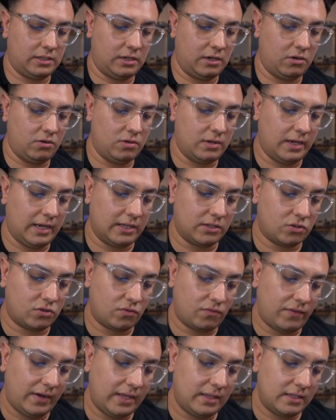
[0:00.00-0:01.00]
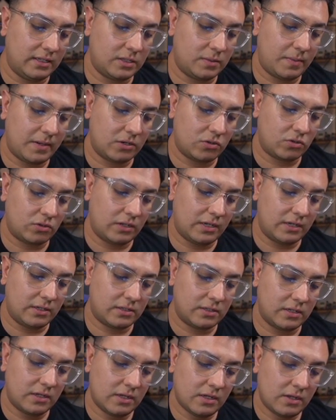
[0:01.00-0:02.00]
here. You get surveillance
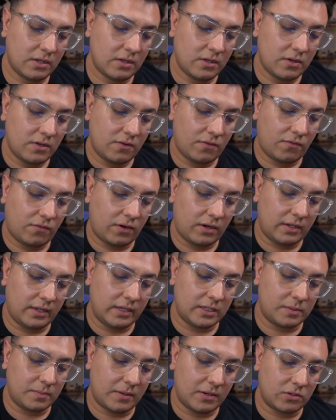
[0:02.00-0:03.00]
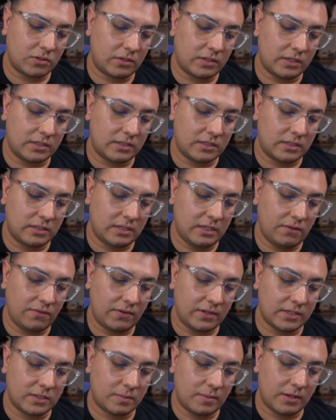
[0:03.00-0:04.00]
specialist, frontline specialist,
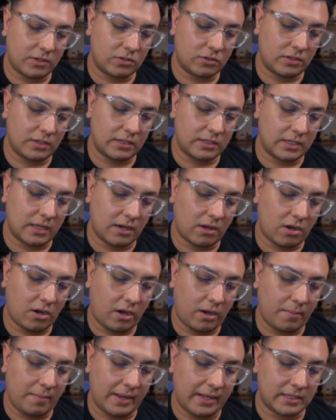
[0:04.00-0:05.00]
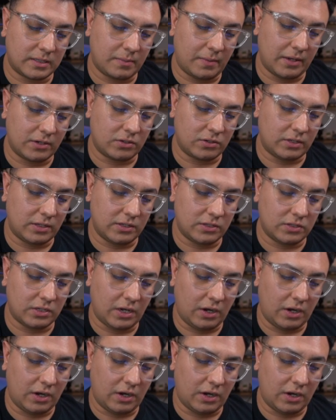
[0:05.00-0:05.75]
defense specialist, and combat specialist.